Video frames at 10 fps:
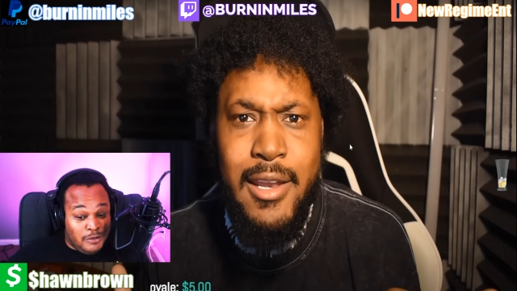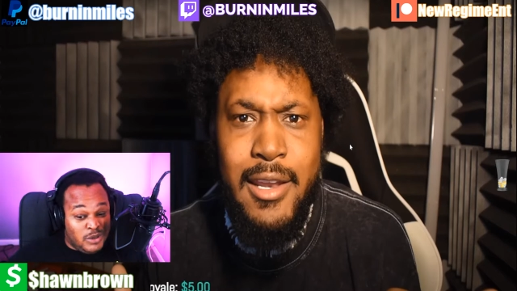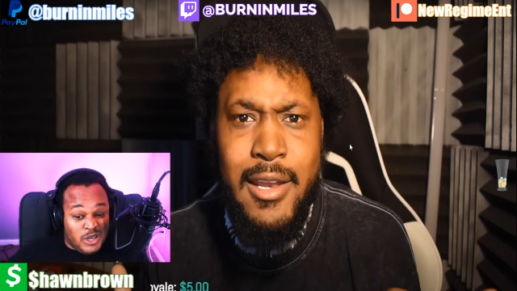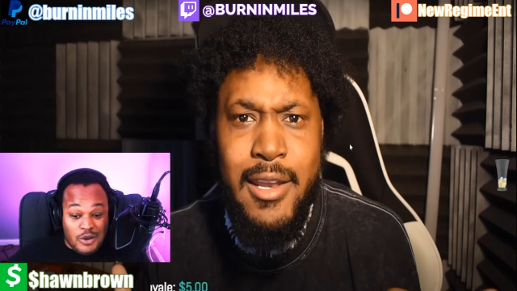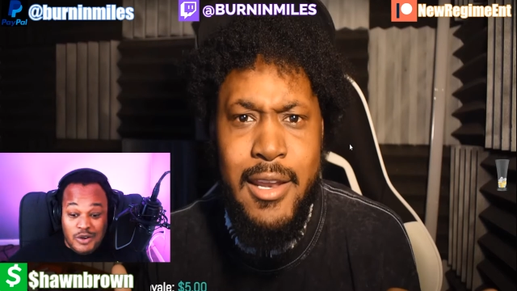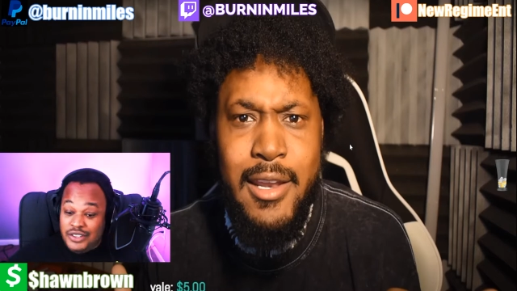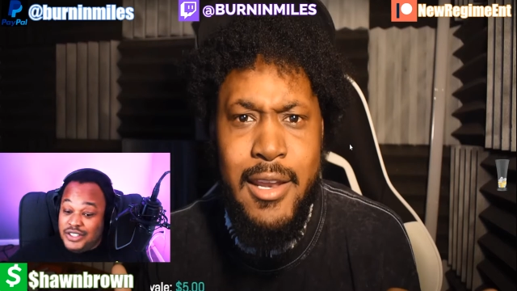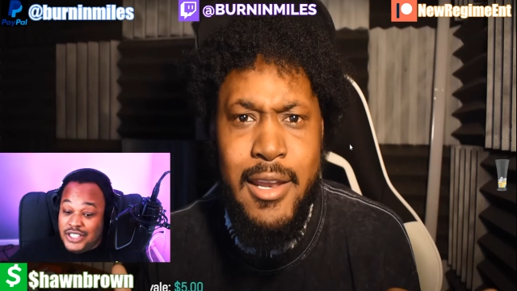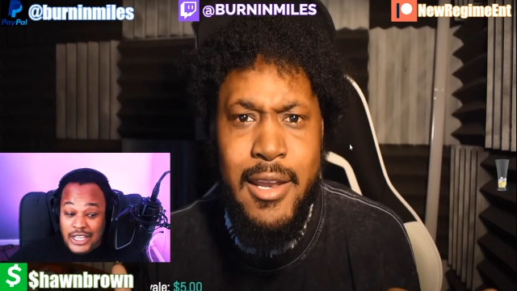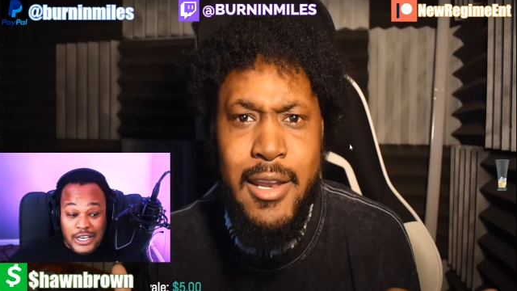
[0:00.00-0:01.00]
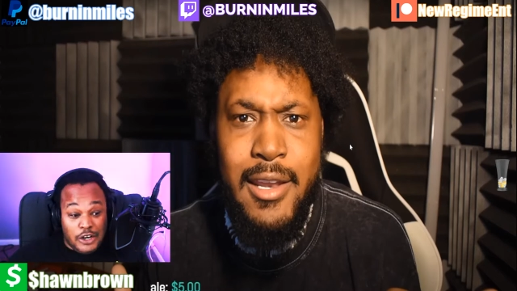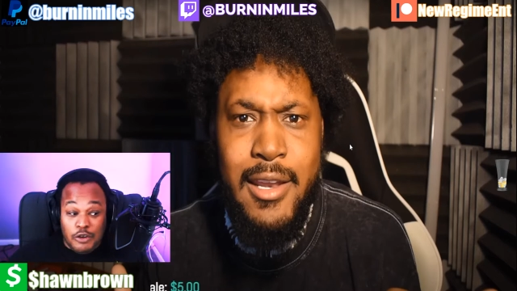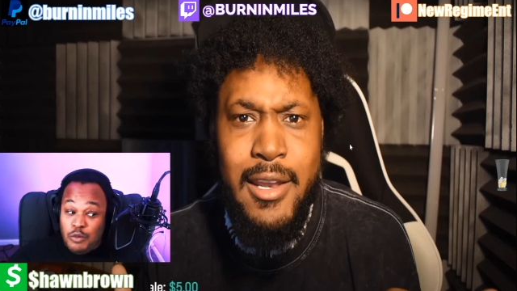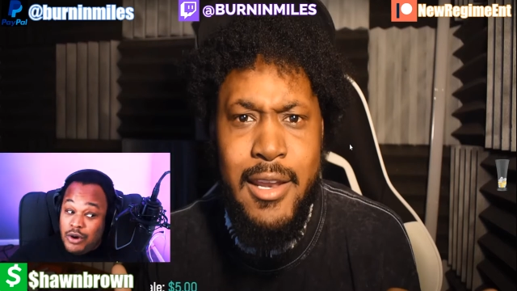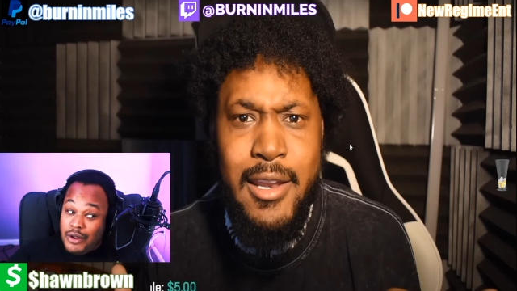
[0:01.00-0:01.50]
Speaker 1: with their own understanding of
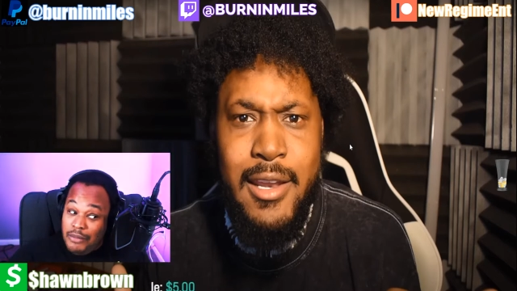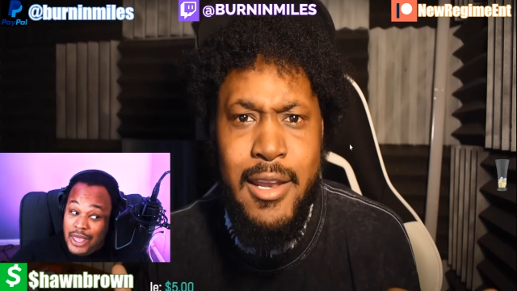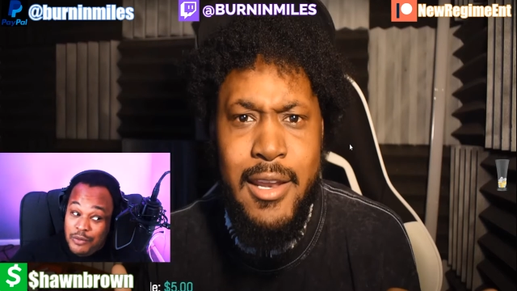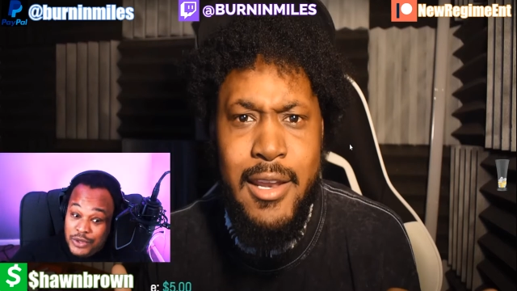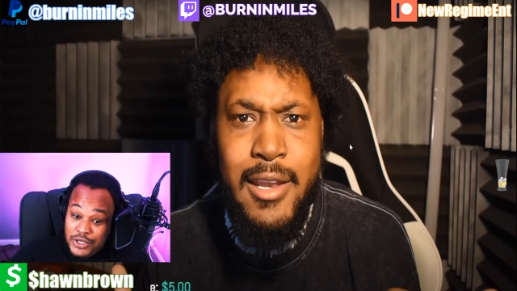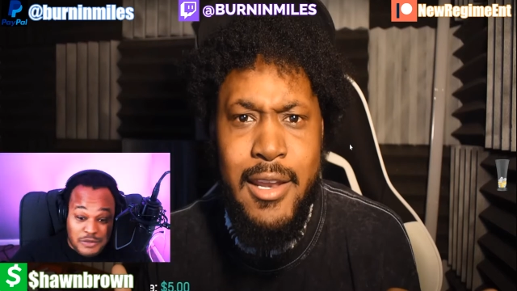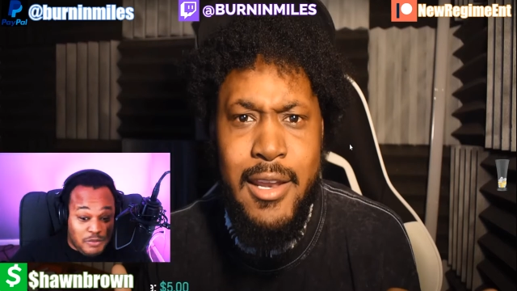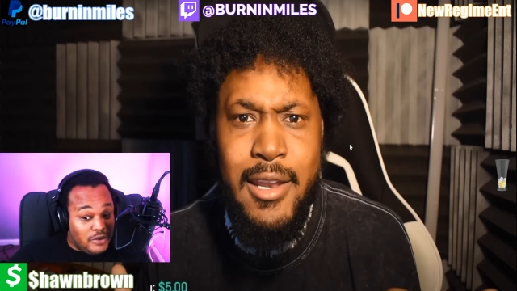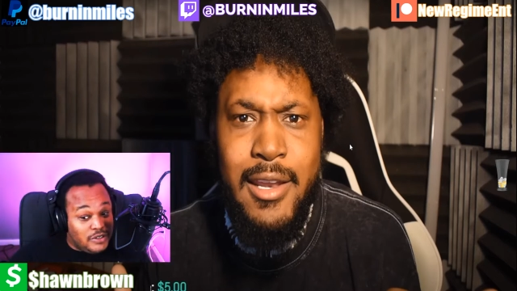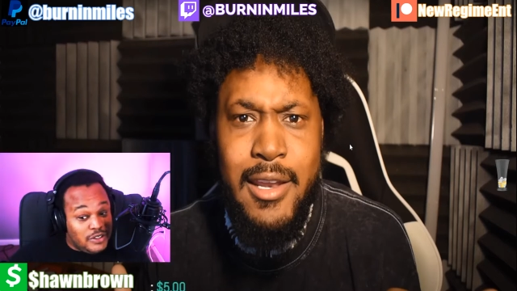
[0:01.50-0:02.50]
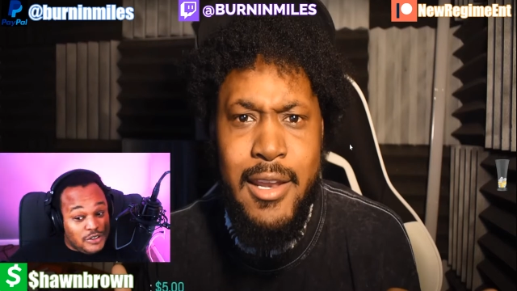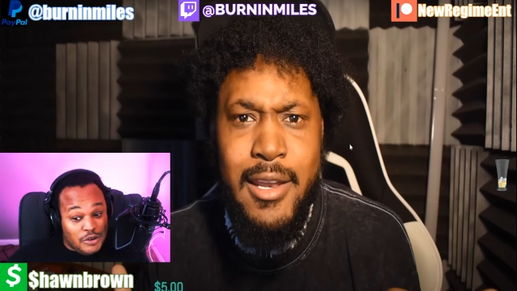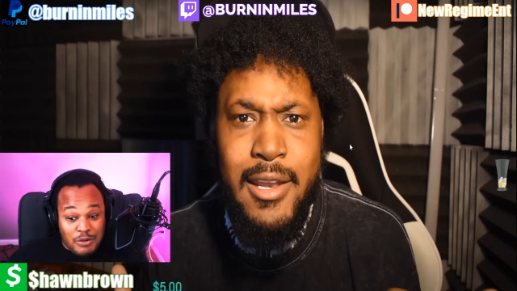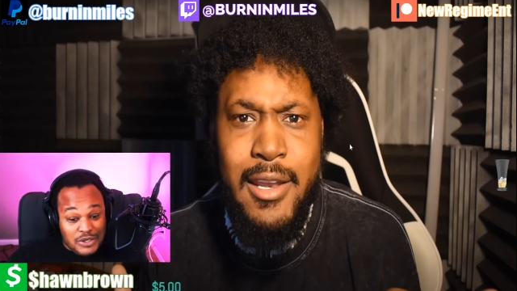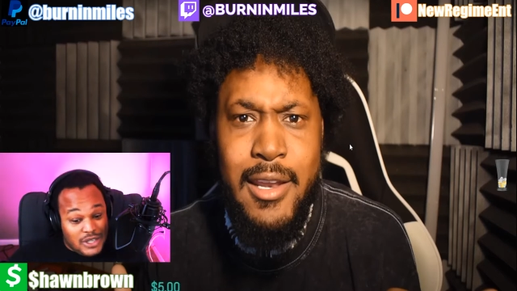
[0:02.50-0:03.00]
we're in bed with this person, so
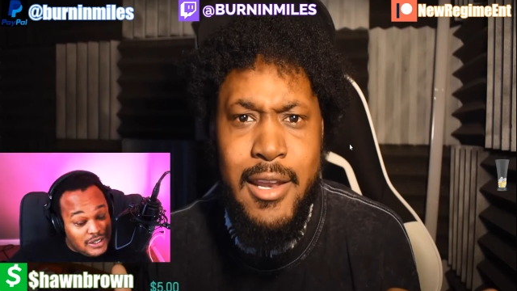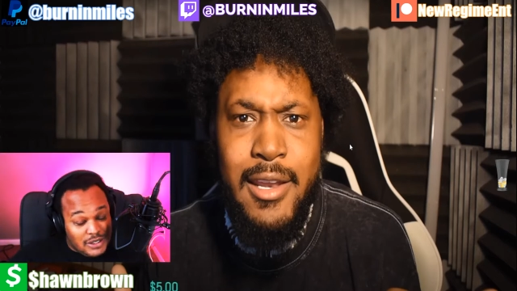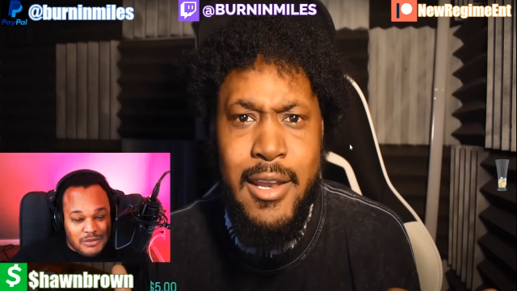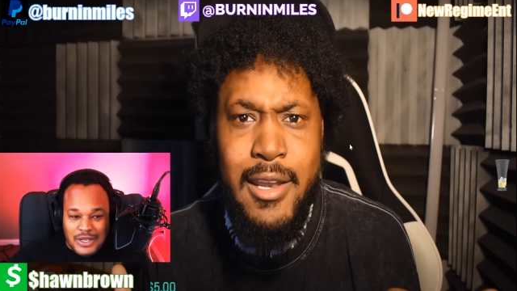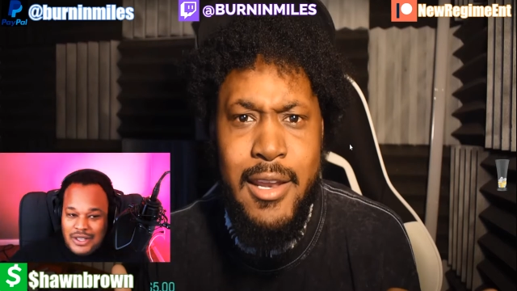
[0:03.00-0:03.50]
don't touch them.